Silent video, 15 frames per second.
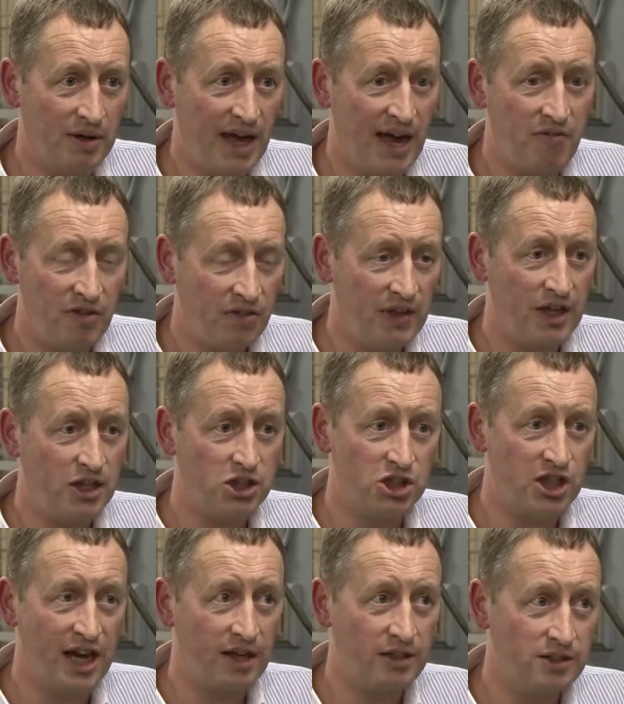Everything is
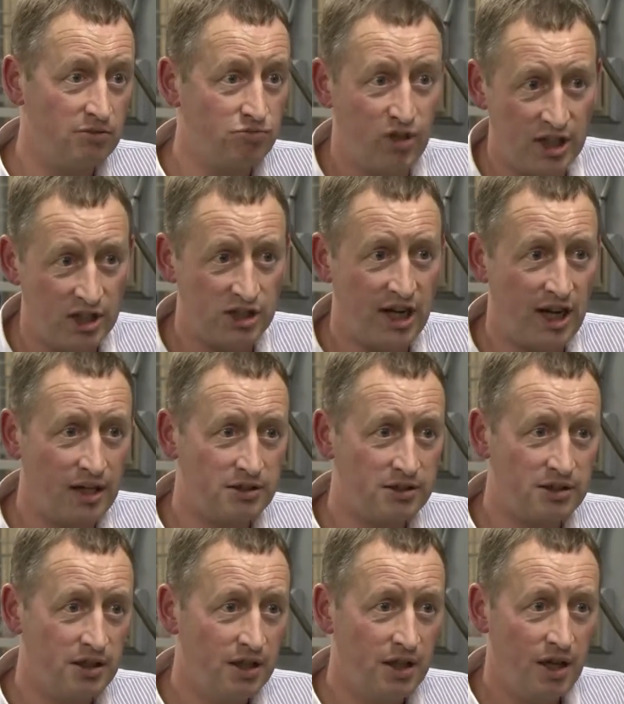checked,
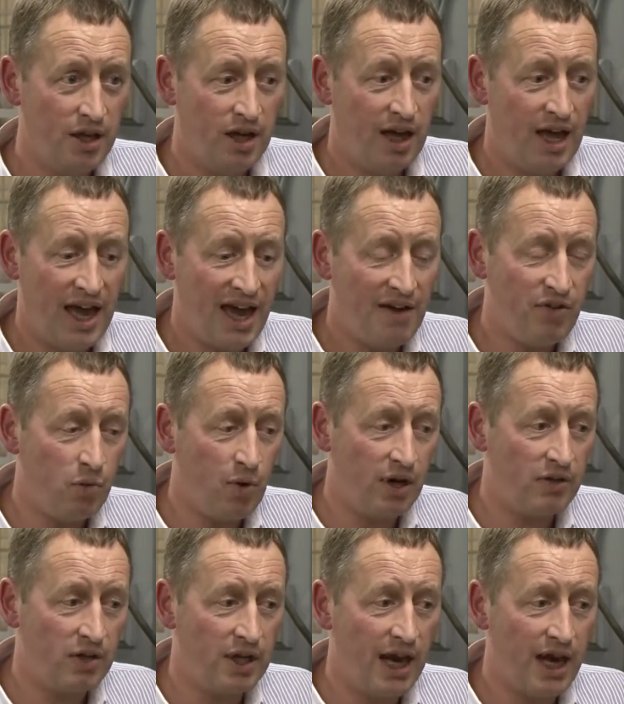rechecked.
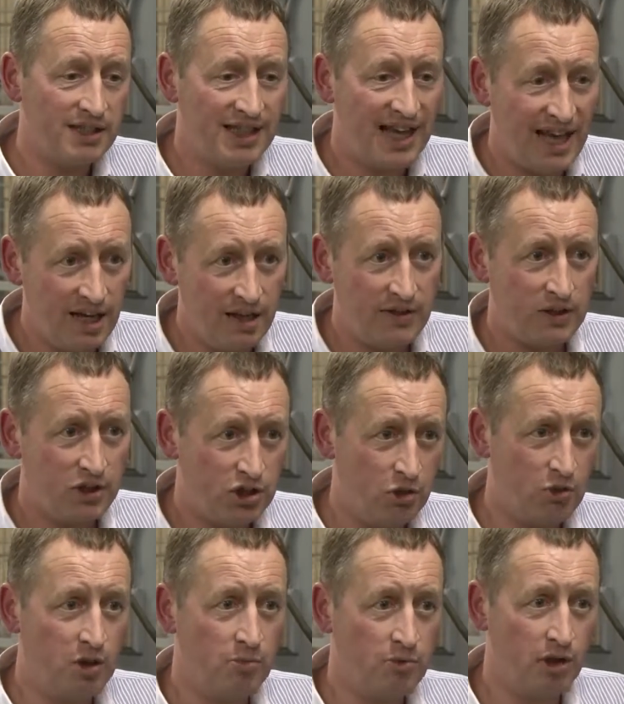Everyone that has anything to
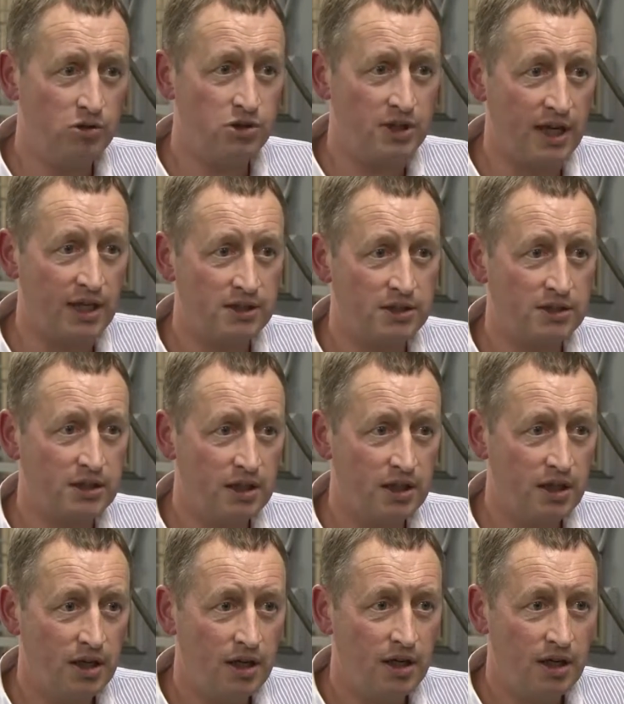do with the process
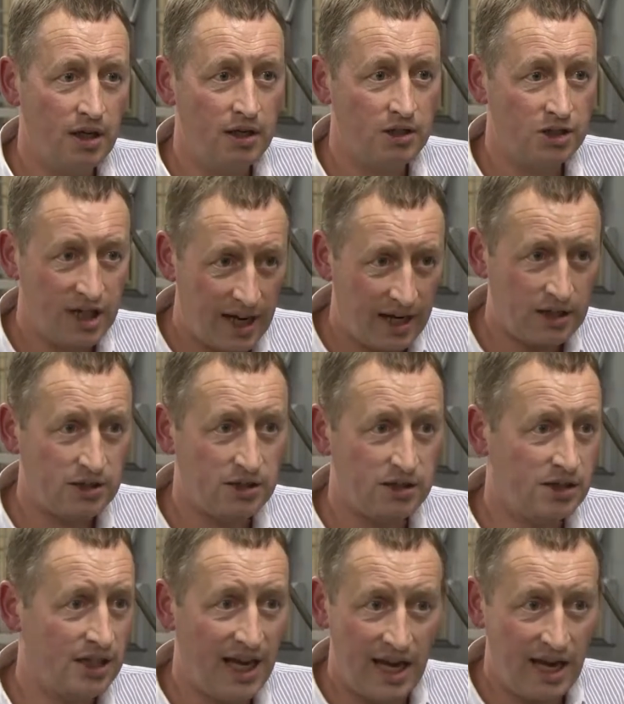
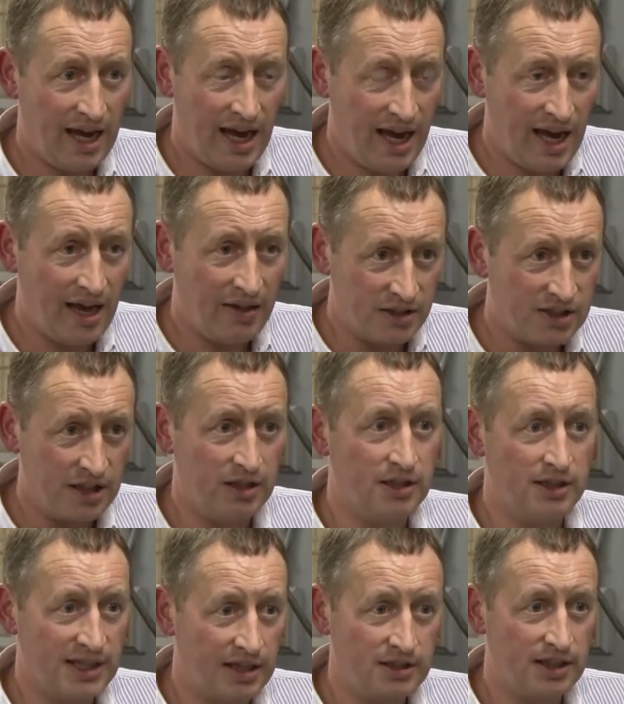checks the
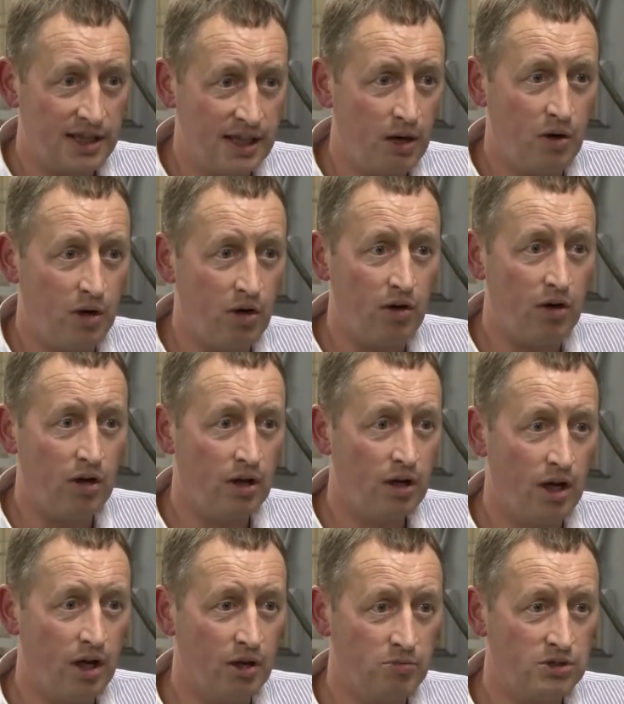cylinders as they go along.
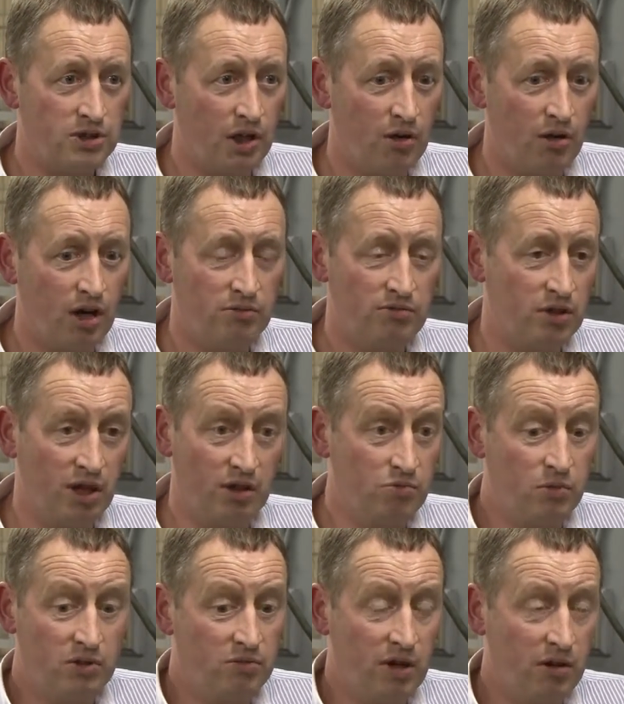Um, so, I, I,
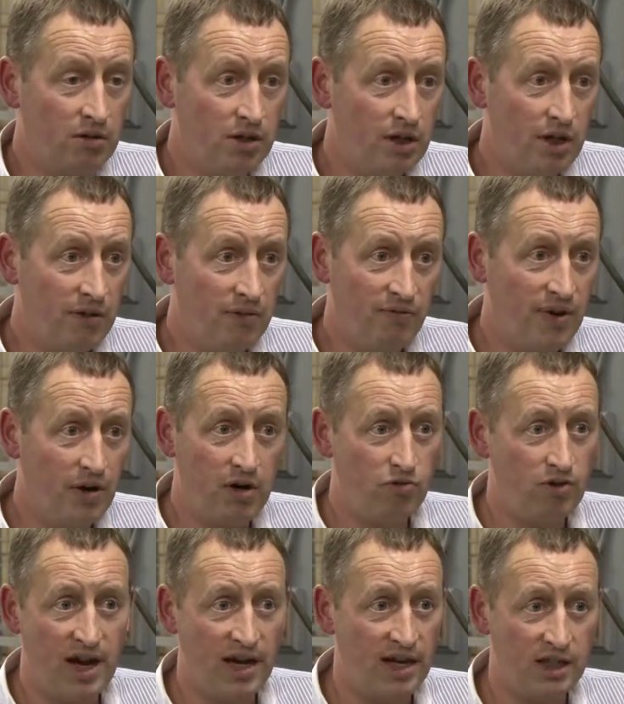well, very
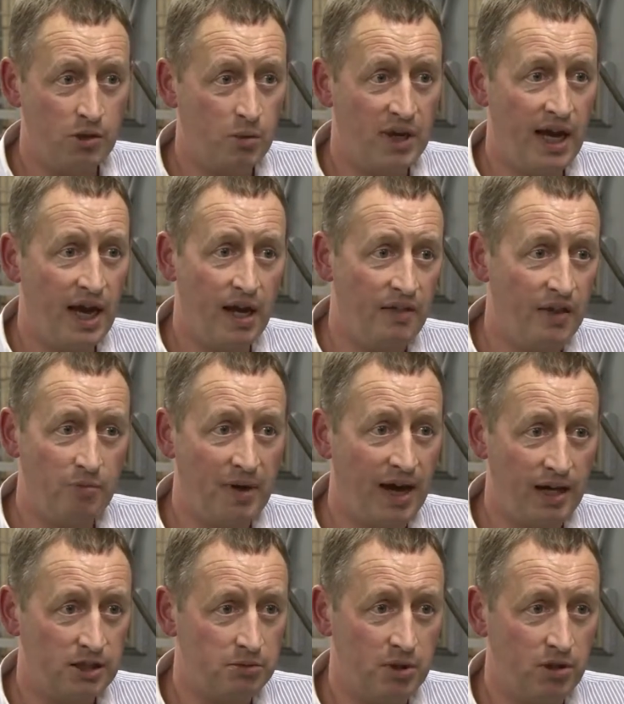rarely do we get anything
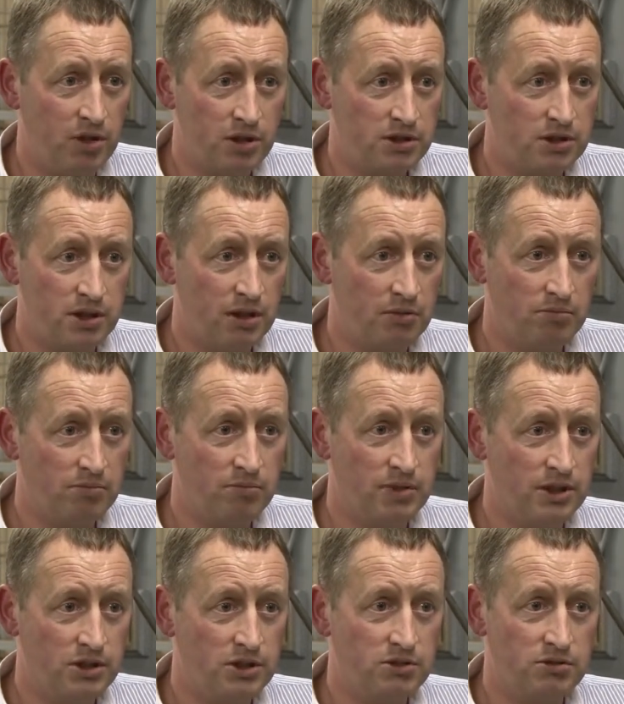back, to be honest. Um,
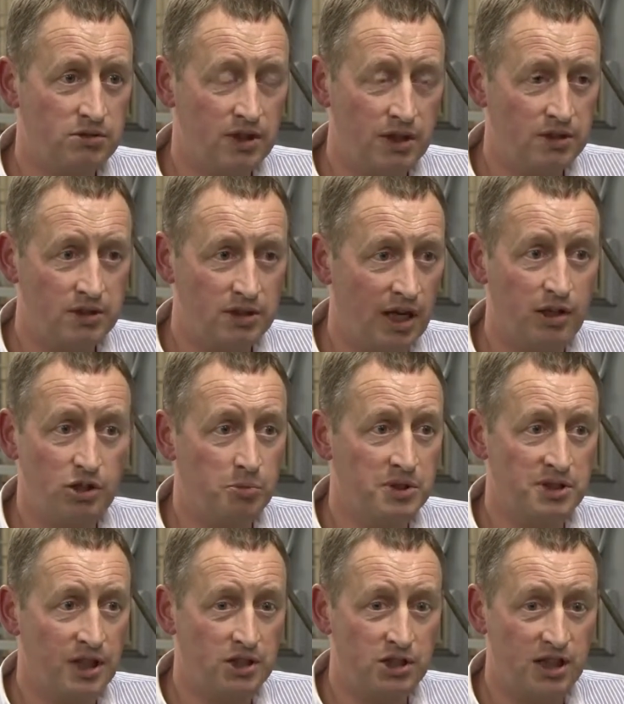it's it's
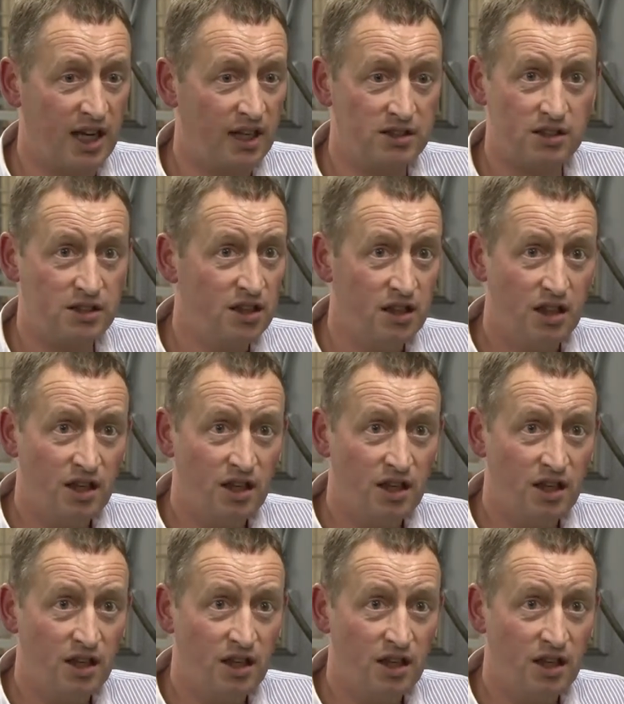100% checked,